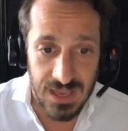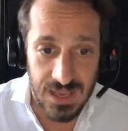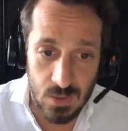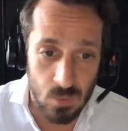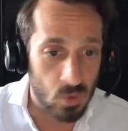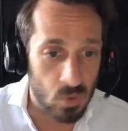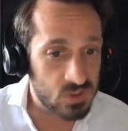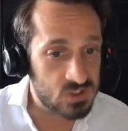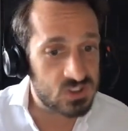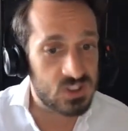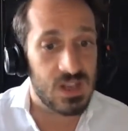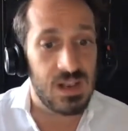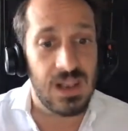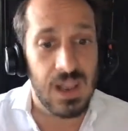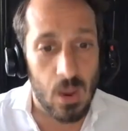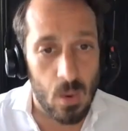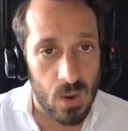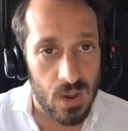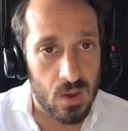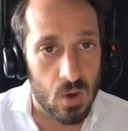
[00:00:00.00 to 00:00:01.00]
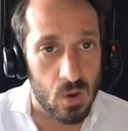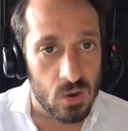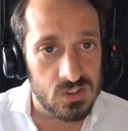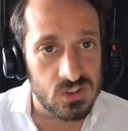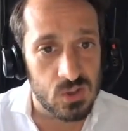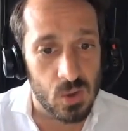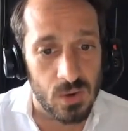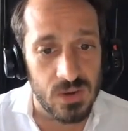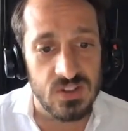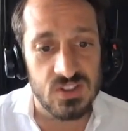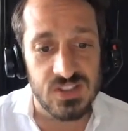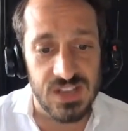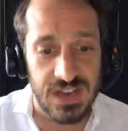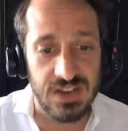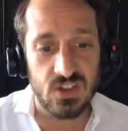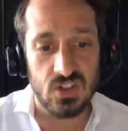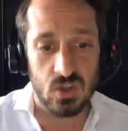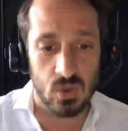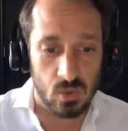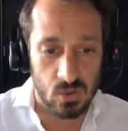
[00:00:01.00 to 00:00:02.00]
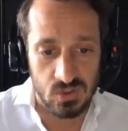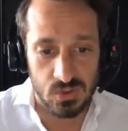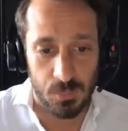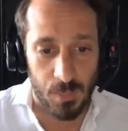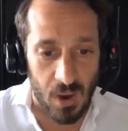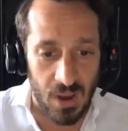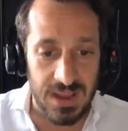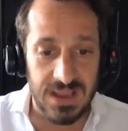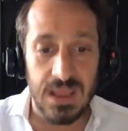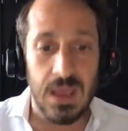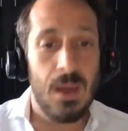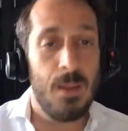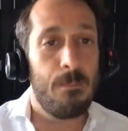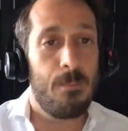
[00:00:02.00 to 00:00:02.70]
He wants to lower cost on essentials by